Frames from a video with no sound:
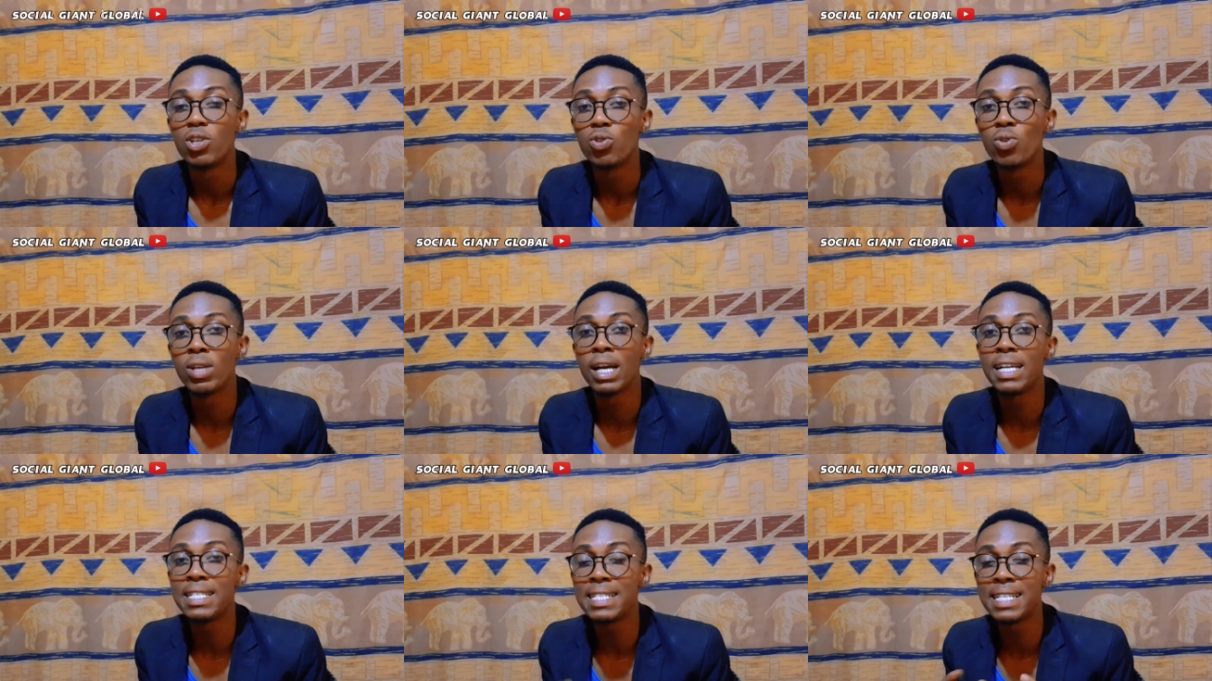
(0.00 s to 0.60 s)
you
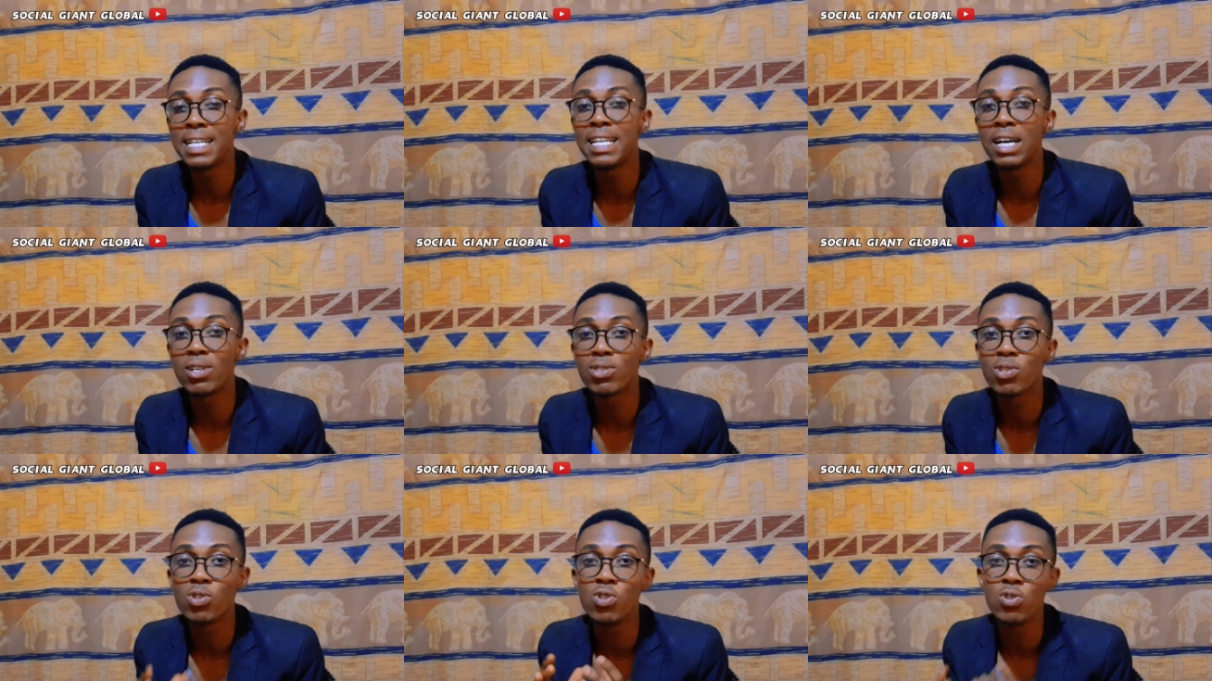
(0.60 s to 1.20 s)
can send
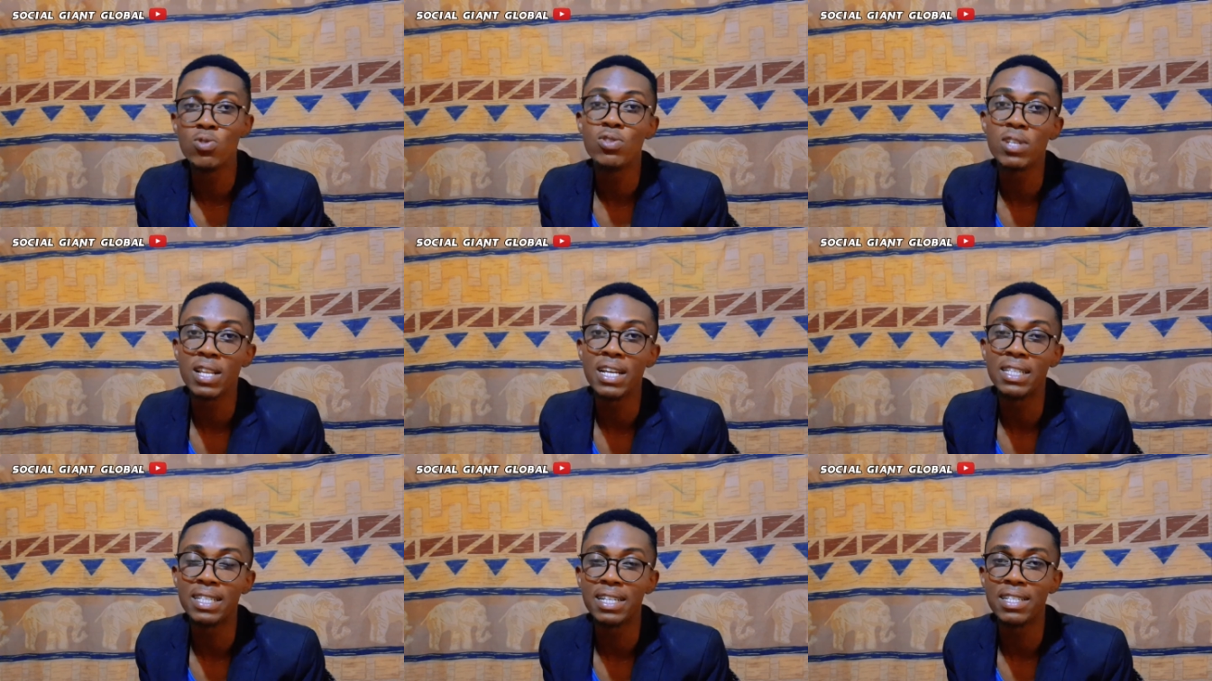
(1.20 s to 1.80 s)
out
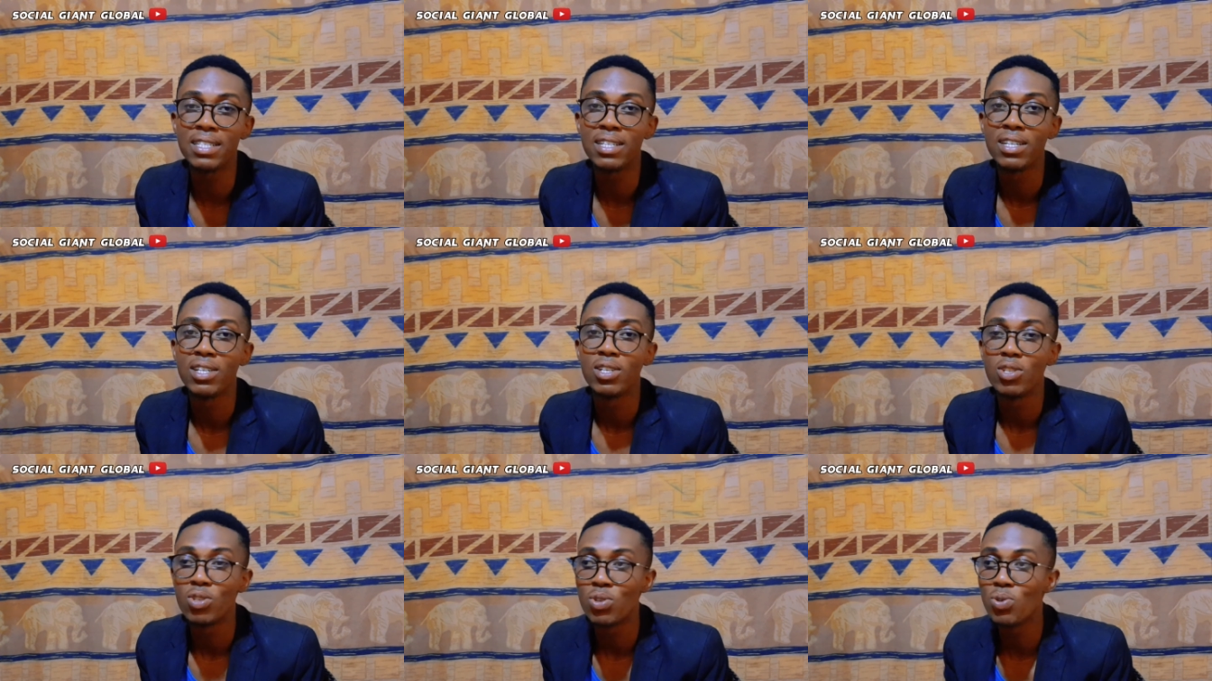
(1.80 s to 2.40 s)
newsletters
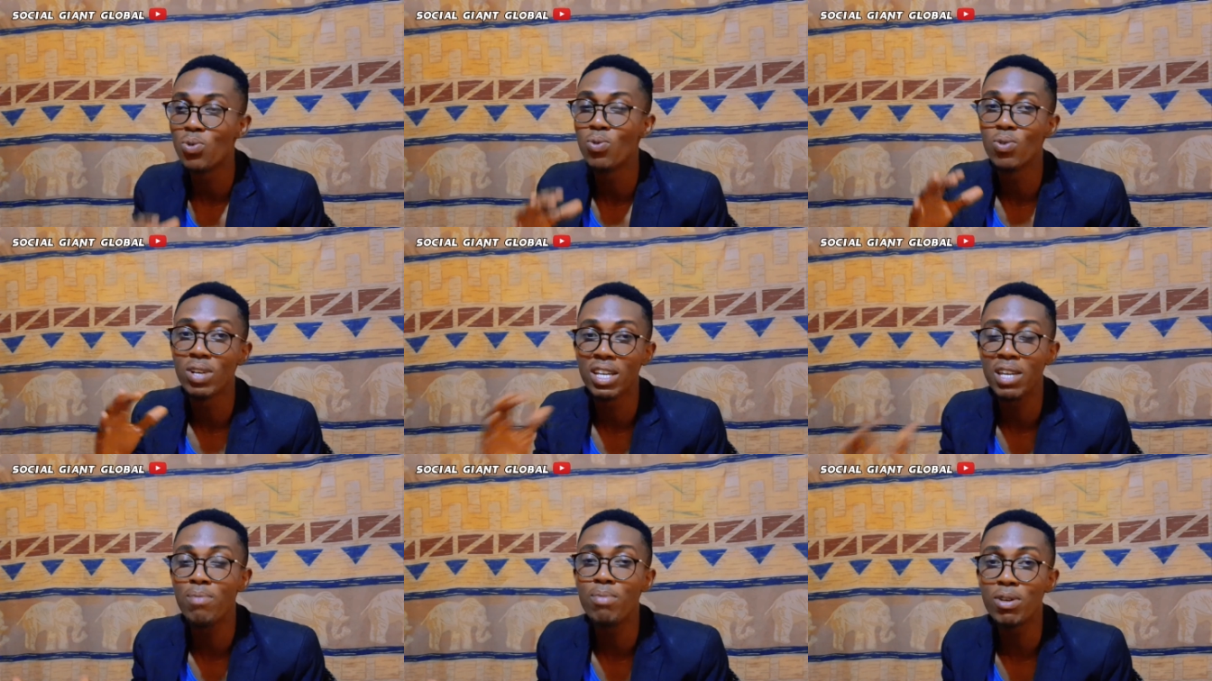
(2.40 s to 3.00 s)
to
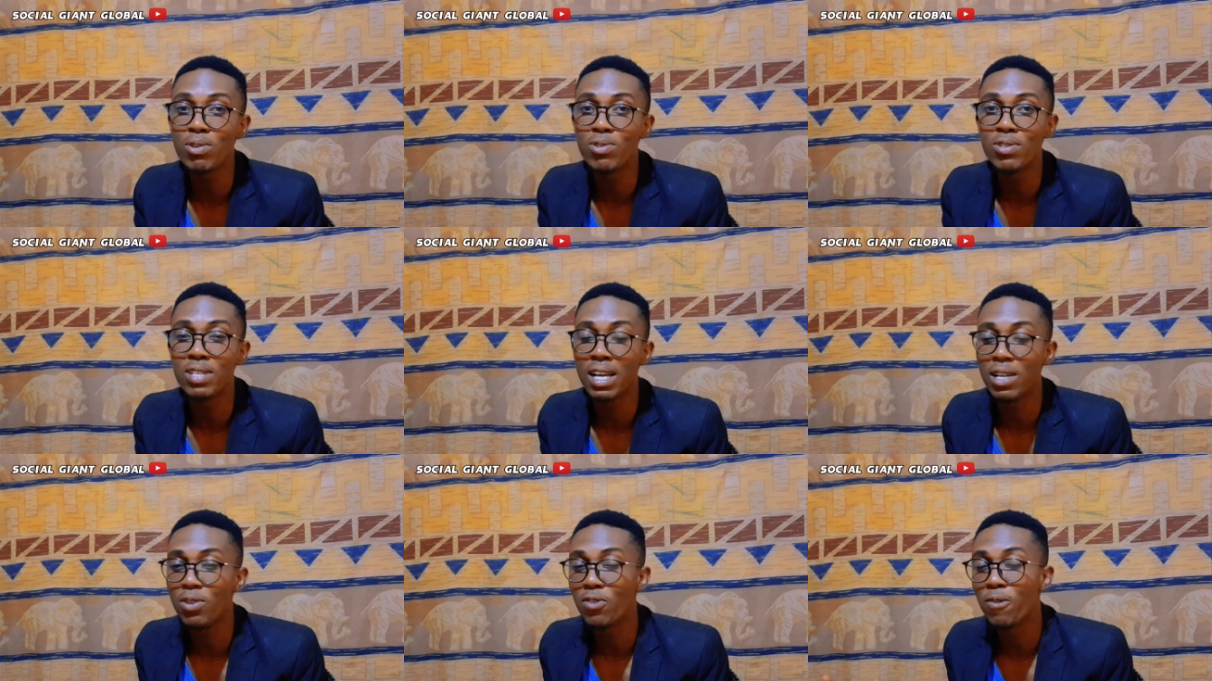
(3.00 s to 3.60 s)
emails
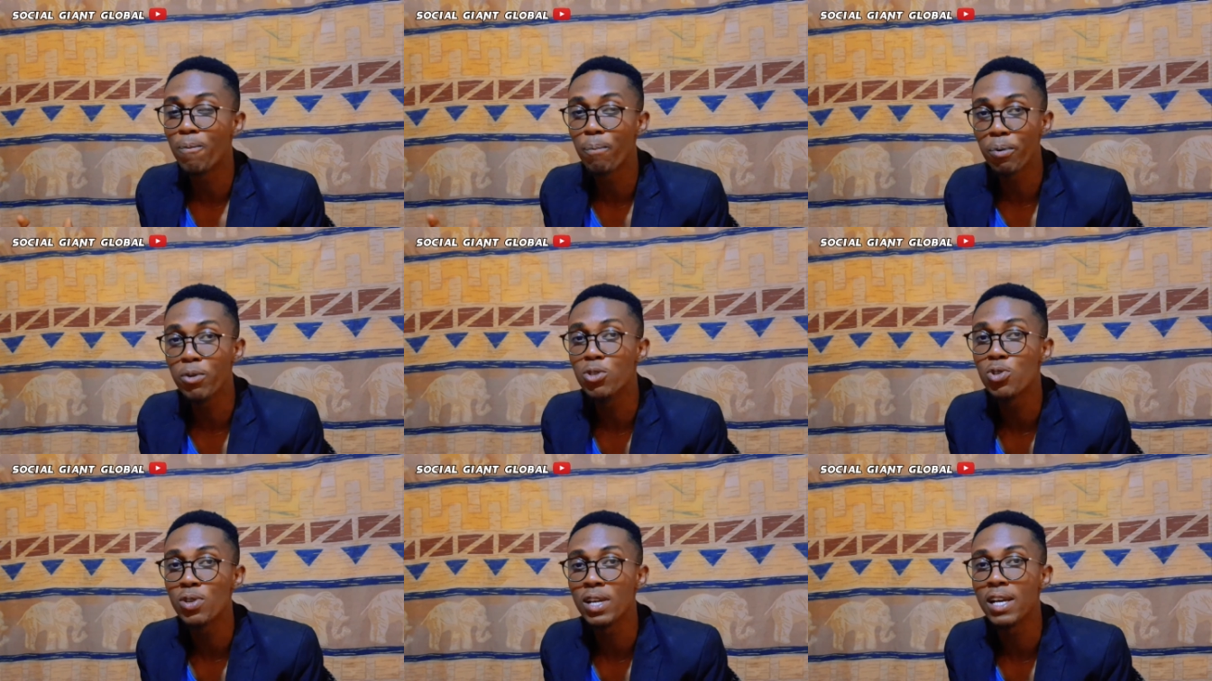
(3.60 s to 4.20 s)
that you've
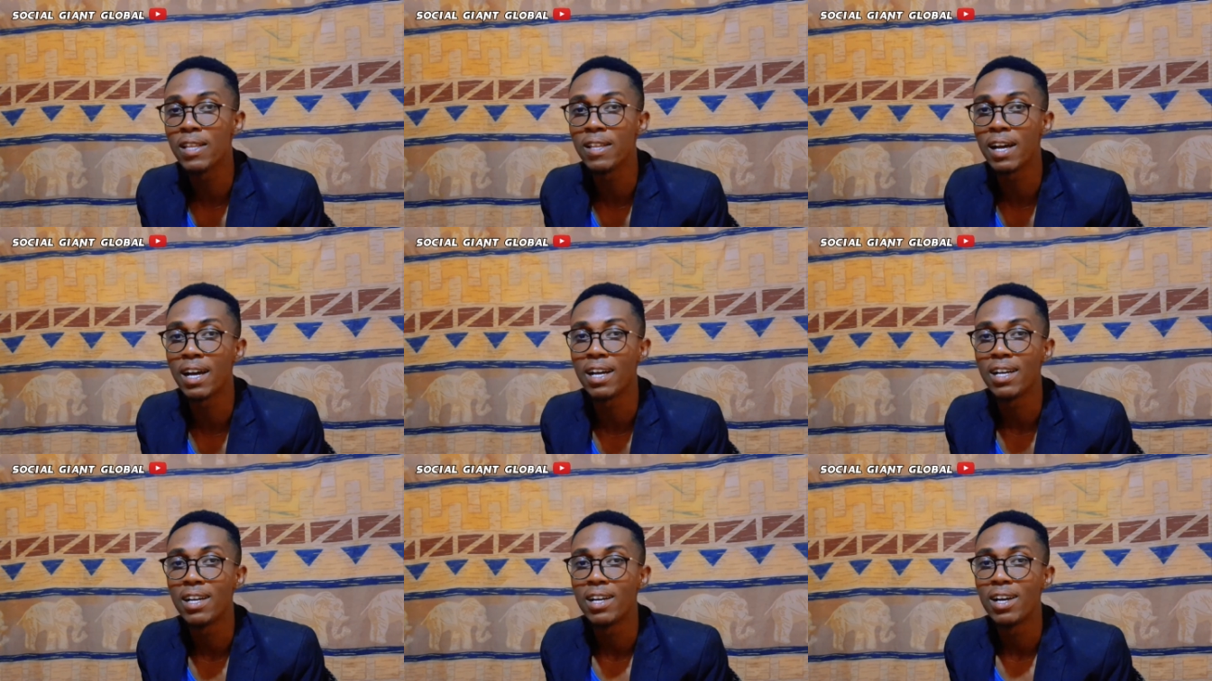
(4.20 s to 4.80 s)
put
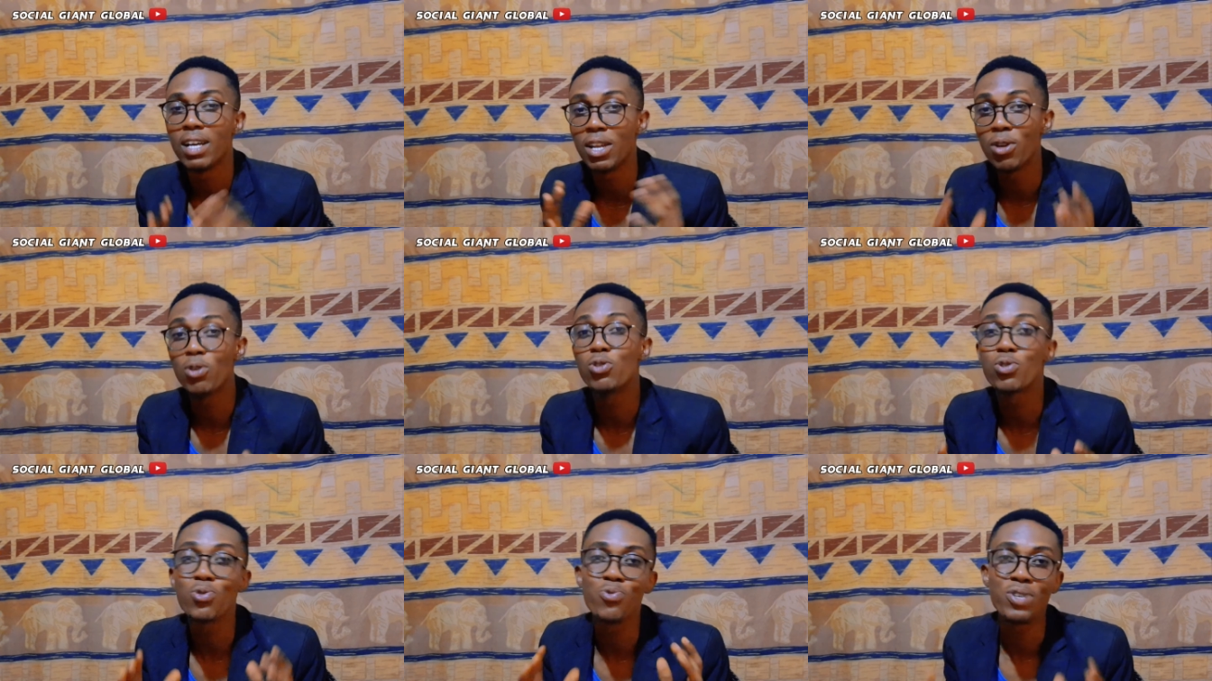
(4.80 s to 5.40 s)
together and
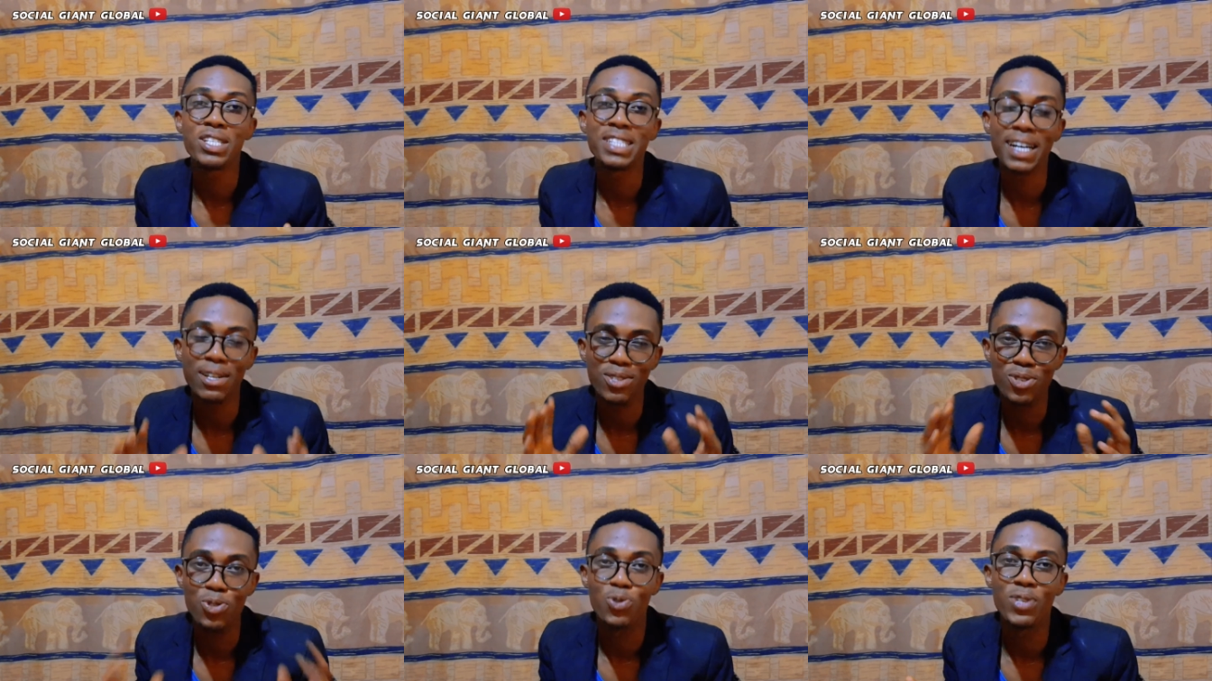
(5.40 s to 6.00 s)
also reach
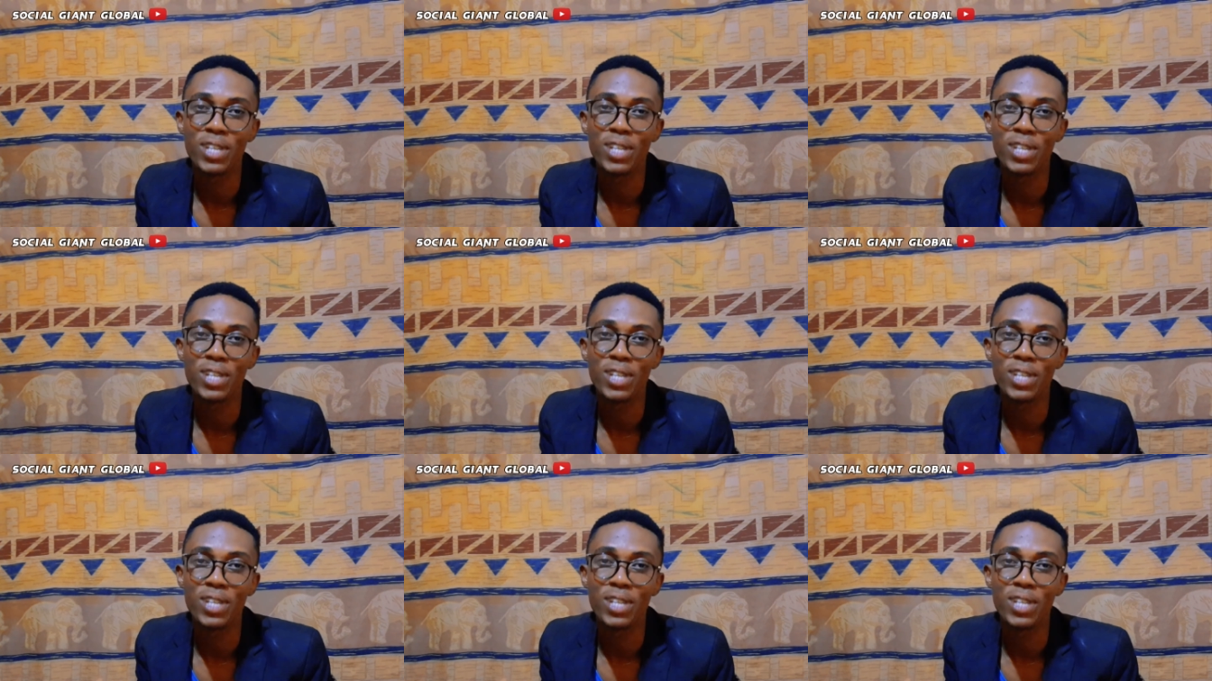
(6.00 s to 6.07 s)
out to